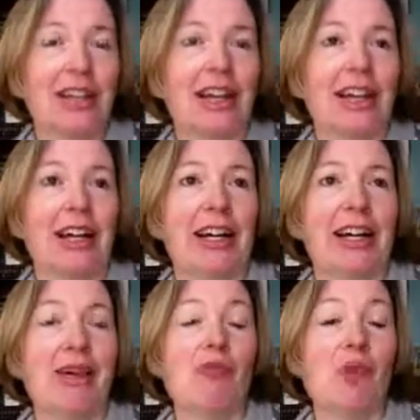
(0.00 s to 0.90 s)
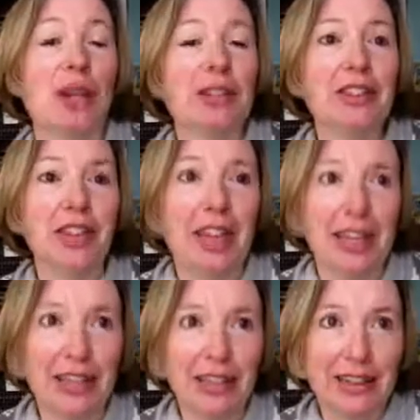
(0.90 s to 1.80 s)
And one
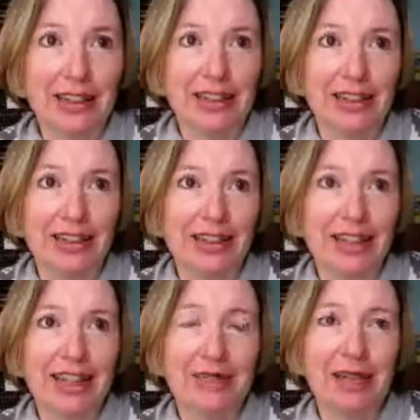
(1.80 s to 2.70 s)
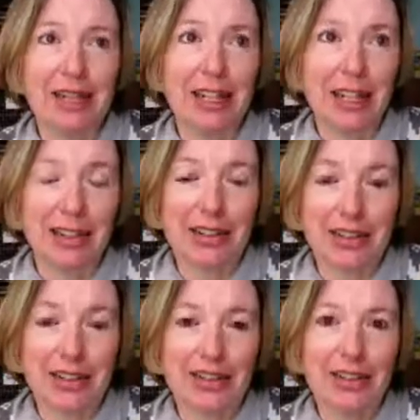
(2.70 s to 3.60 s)
day he
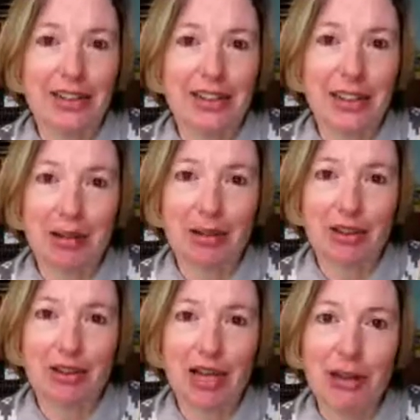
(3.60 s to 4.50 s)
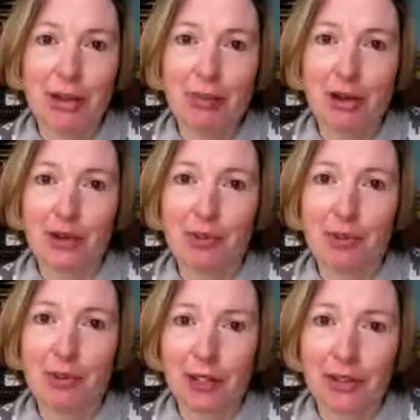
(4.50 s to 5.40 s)
realizes there is another
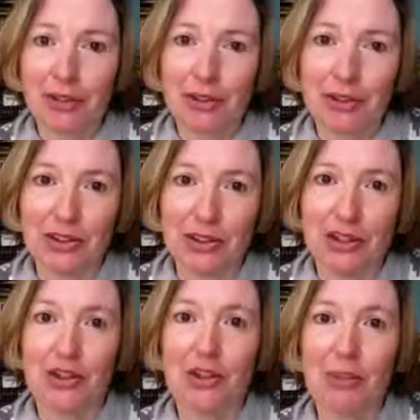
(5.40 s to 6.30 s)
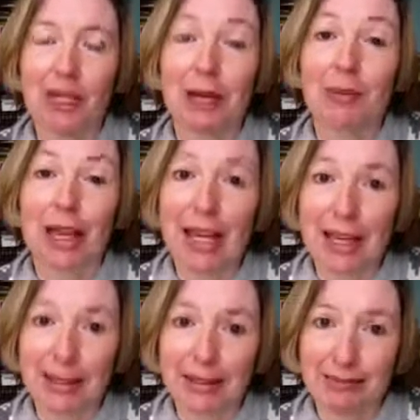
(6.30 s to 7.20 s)
possible person to become
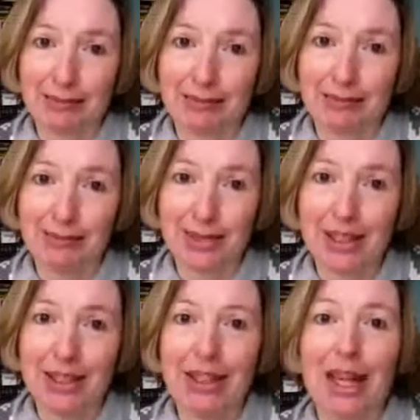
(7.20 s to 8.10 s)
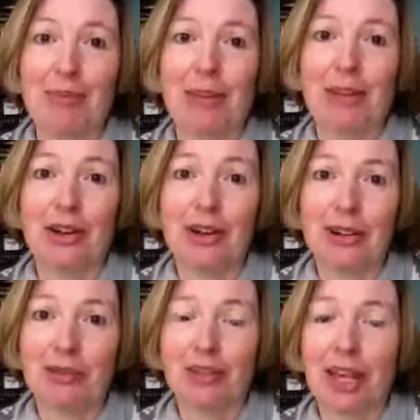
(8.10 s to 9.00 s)
king. And because
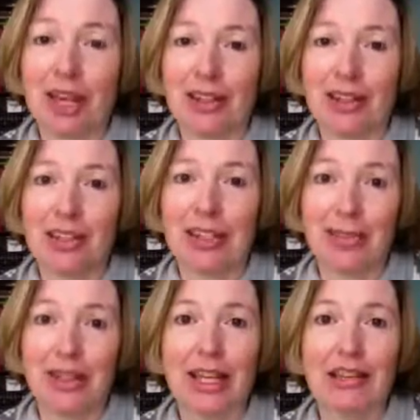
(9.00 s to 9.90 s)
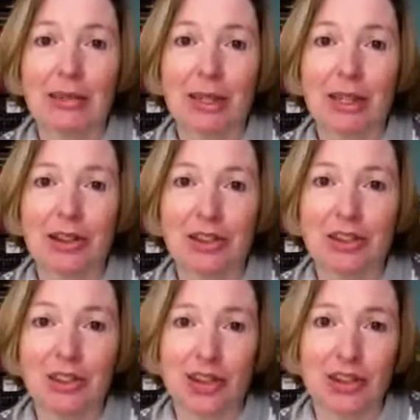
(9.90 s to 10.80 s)
of that, he leaves the kingdom and goes in
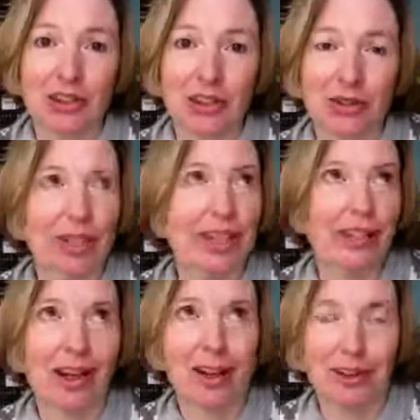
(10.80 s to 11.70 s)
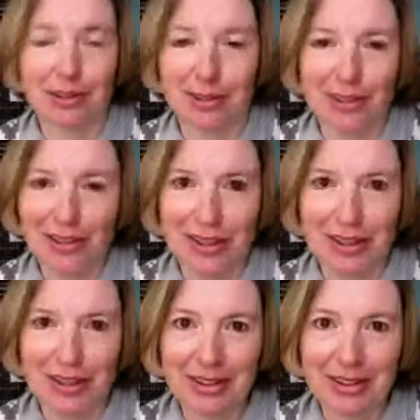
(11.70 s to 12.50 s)
search of, I think it's Arthur, isn't it?